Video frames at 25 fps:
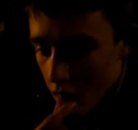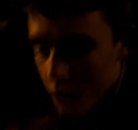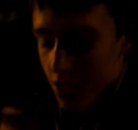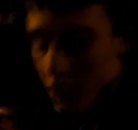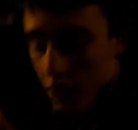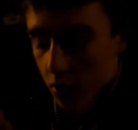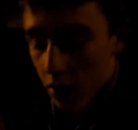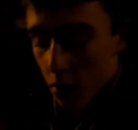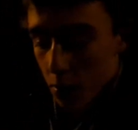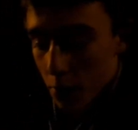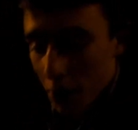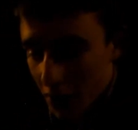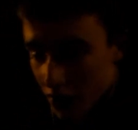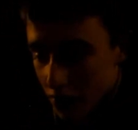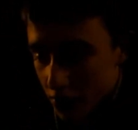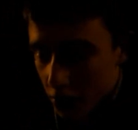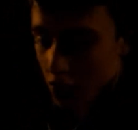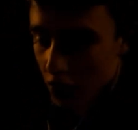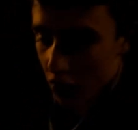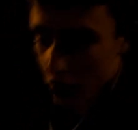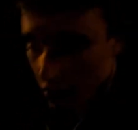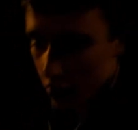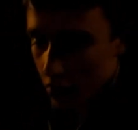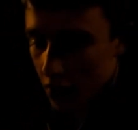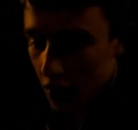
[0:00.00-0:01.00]
I'll go back and
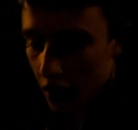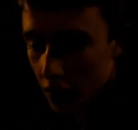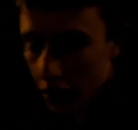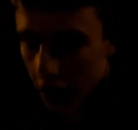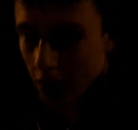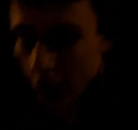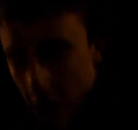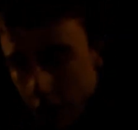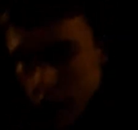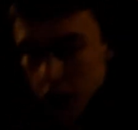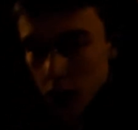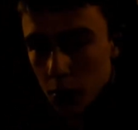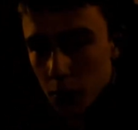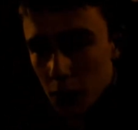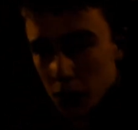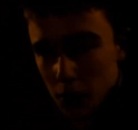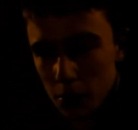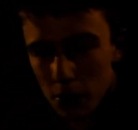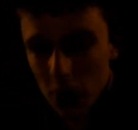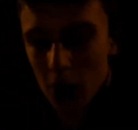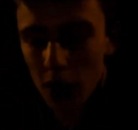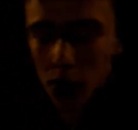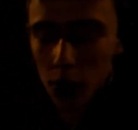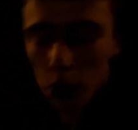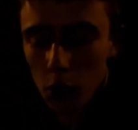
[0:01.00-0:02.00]
check on that. Go back,
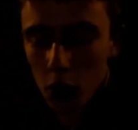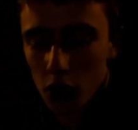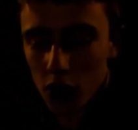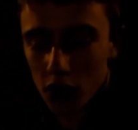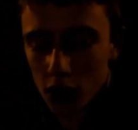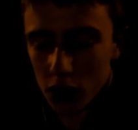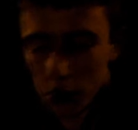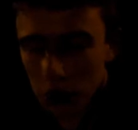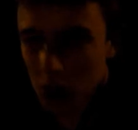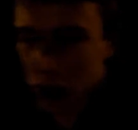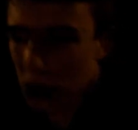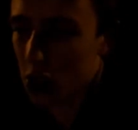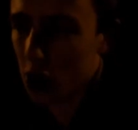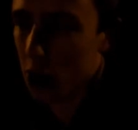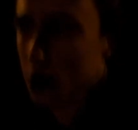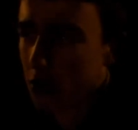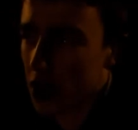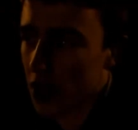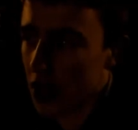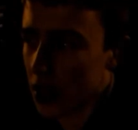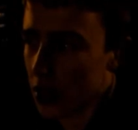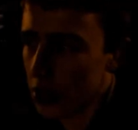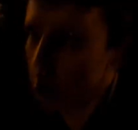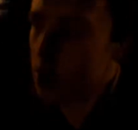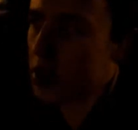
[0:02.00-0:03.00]
might watch some YouTube
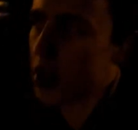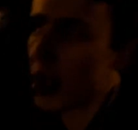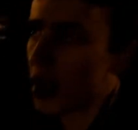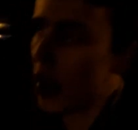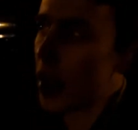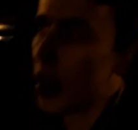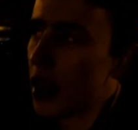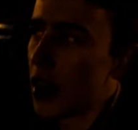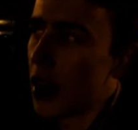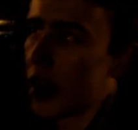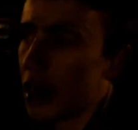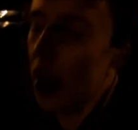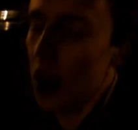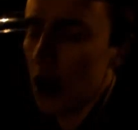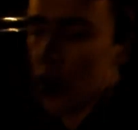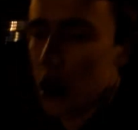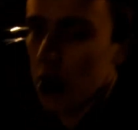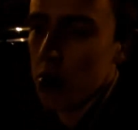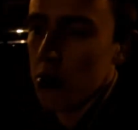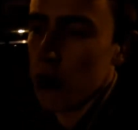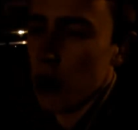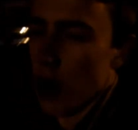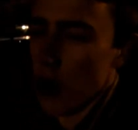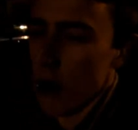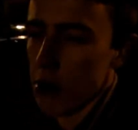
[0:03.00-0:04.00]
videos,
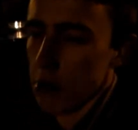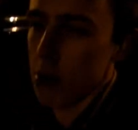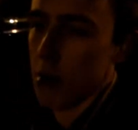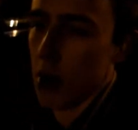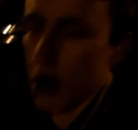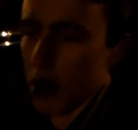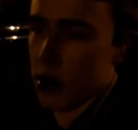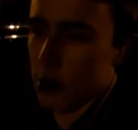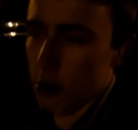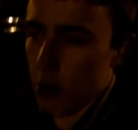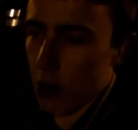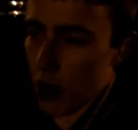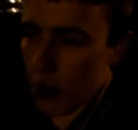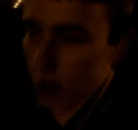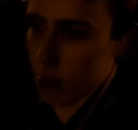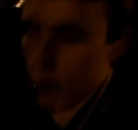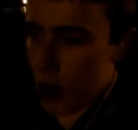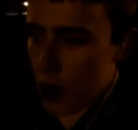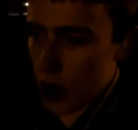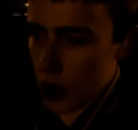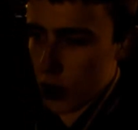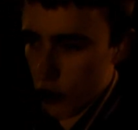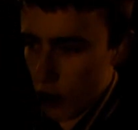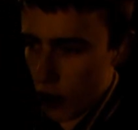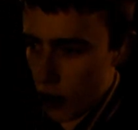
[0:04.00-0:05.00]
but I might play
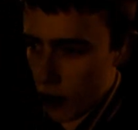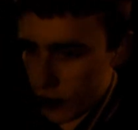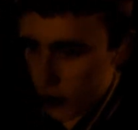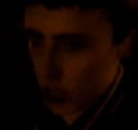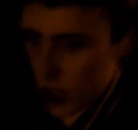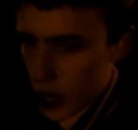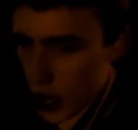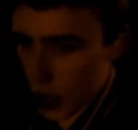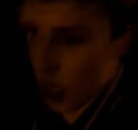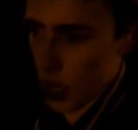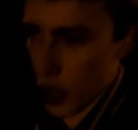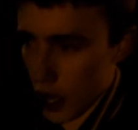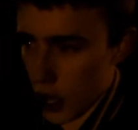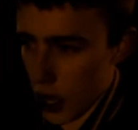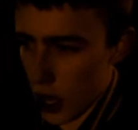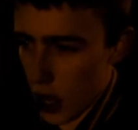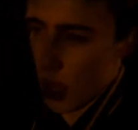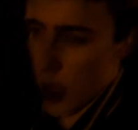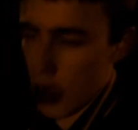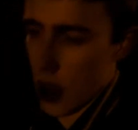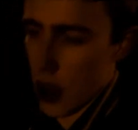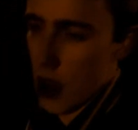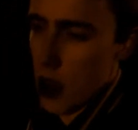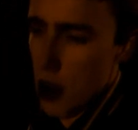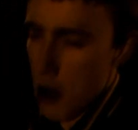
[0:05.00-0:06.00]
Minecraft.
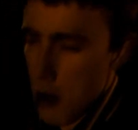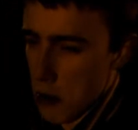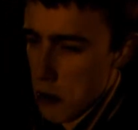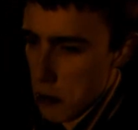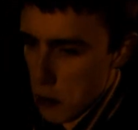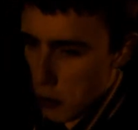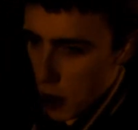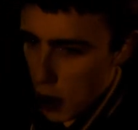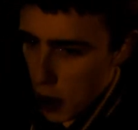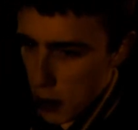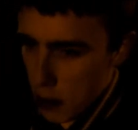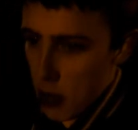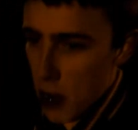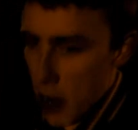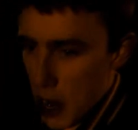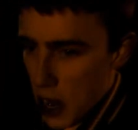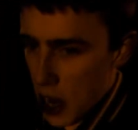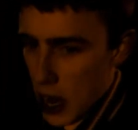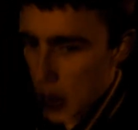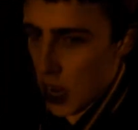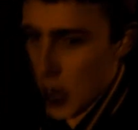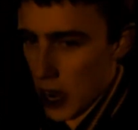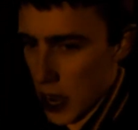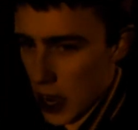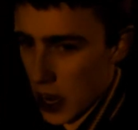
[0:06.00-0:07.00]
Maybe
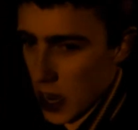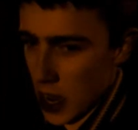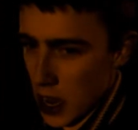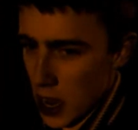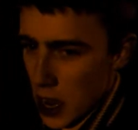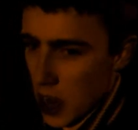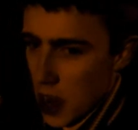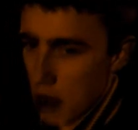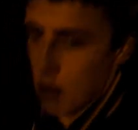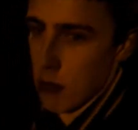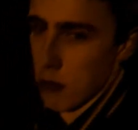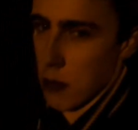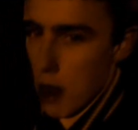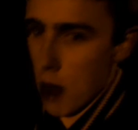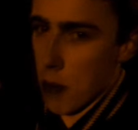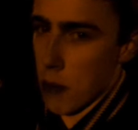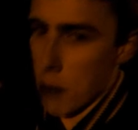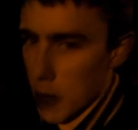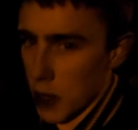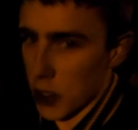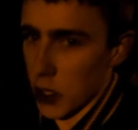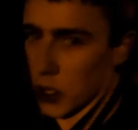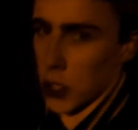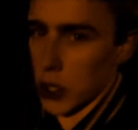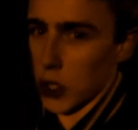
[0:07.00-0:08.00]

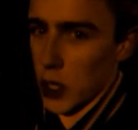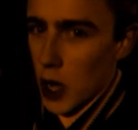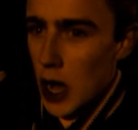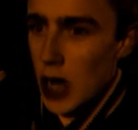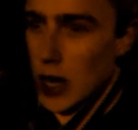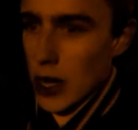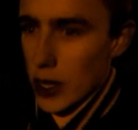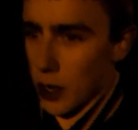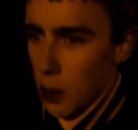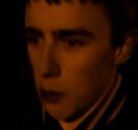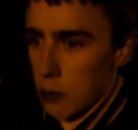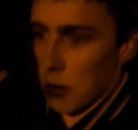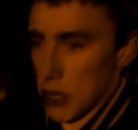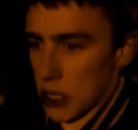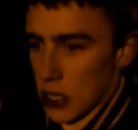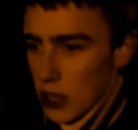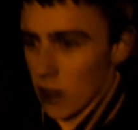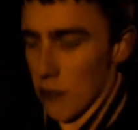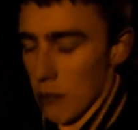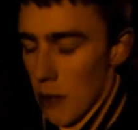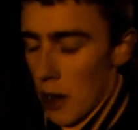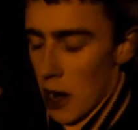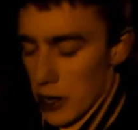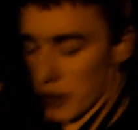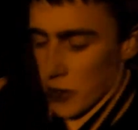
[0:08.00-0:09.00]
just a little bit of
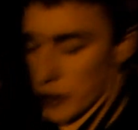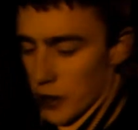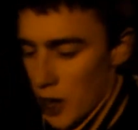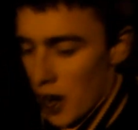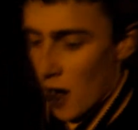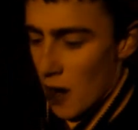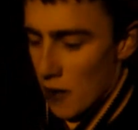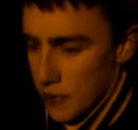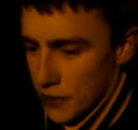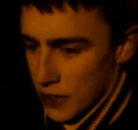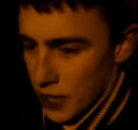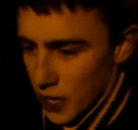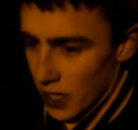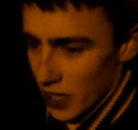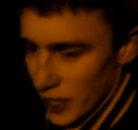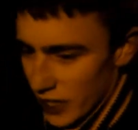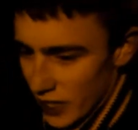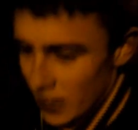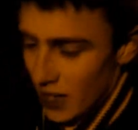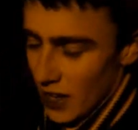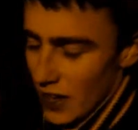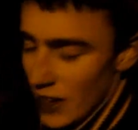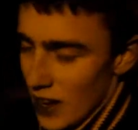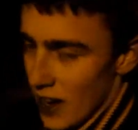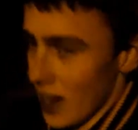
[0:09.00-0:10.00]
Minecraft.
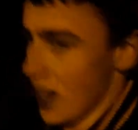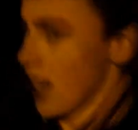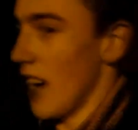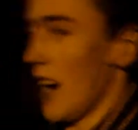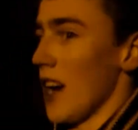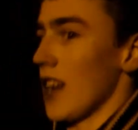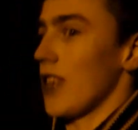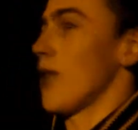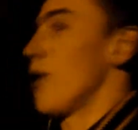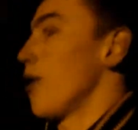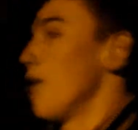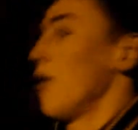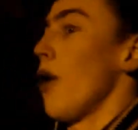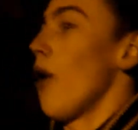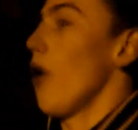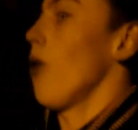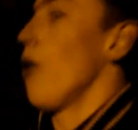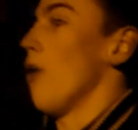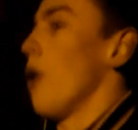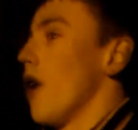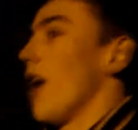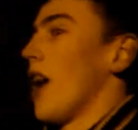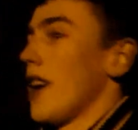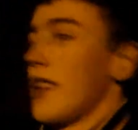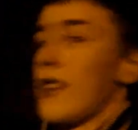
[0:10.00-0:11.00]
I don't know,
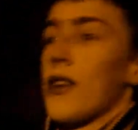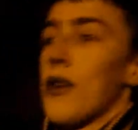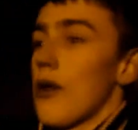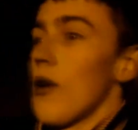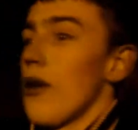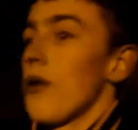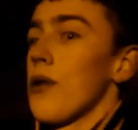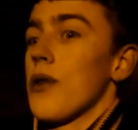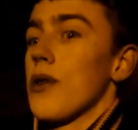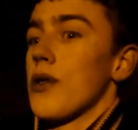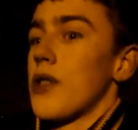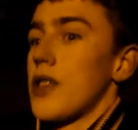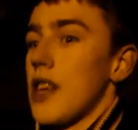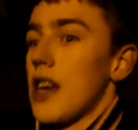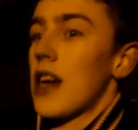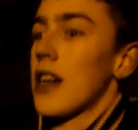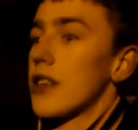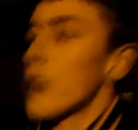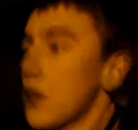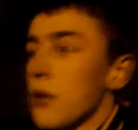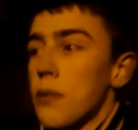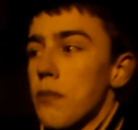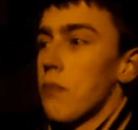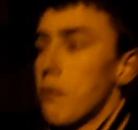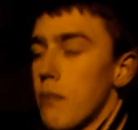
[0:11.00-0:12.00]
you see, I
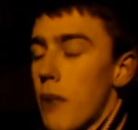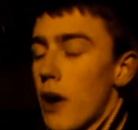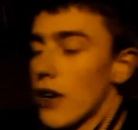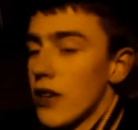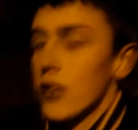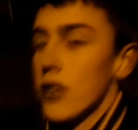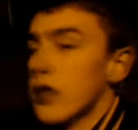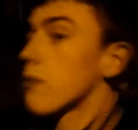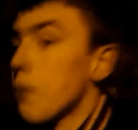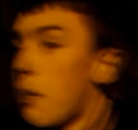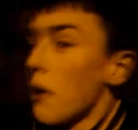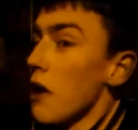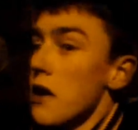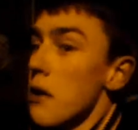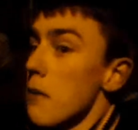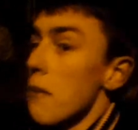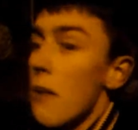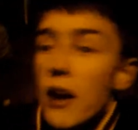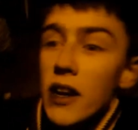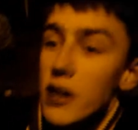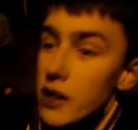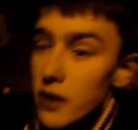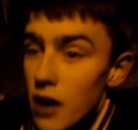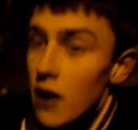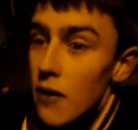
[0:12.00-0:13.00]
just played in
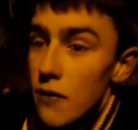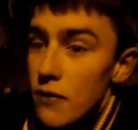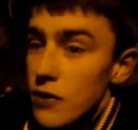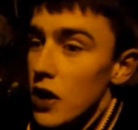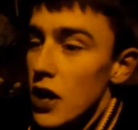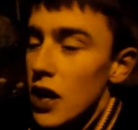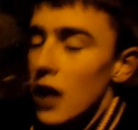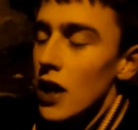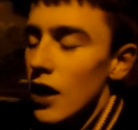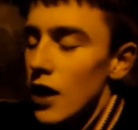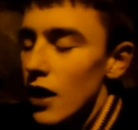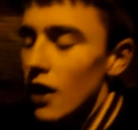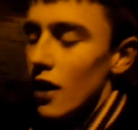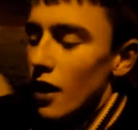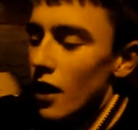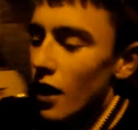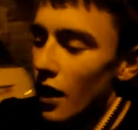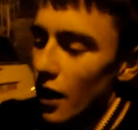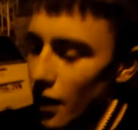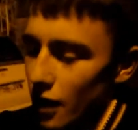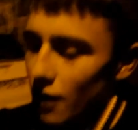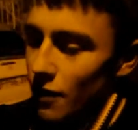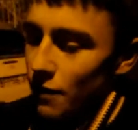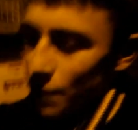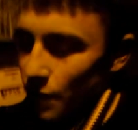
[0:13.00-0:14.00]
Minecraft.
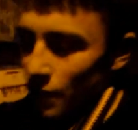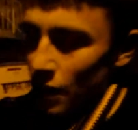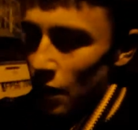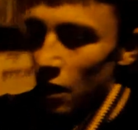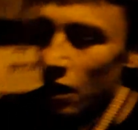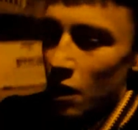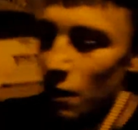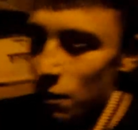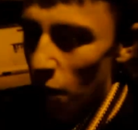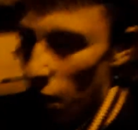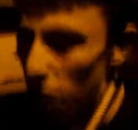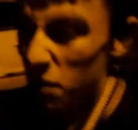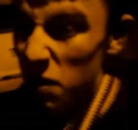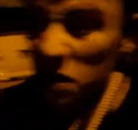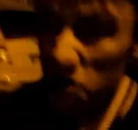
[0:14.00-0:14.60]
Probably